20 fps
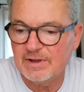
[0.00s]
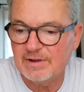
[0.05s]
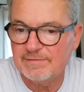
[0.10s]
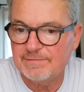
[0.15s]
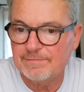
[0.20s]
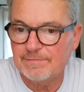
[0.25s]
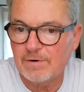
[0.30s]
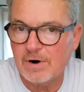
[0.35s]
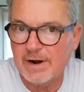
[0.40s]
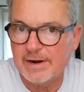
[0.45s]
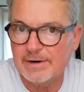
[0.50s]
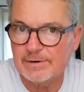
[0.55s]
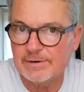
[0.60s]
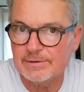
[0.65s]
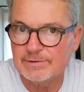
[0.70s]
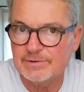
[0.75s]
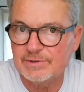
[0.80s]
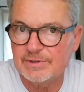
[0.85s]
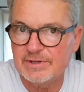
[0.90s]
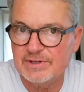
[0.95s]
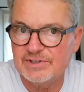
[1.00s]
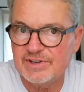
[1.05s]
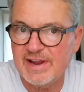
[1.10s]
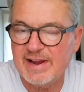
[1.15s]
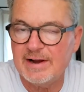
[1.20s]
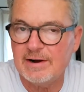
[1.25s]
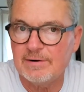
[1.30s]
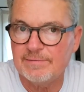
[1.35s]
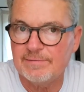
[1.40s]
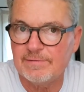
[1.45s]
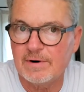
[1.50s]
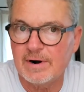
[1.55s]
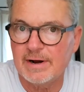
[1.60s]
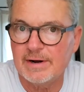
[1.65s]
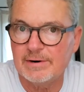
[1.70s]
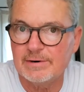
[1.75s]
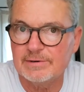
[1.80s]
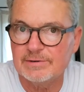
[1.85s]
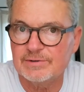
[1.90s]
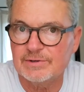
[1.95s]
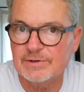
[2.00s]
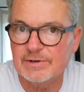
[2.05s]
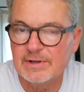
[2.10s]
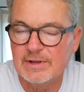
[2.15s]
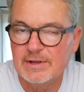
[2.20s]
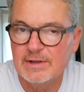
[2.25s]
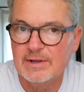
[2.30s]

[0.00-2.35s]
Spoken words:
fryers, these air fryers.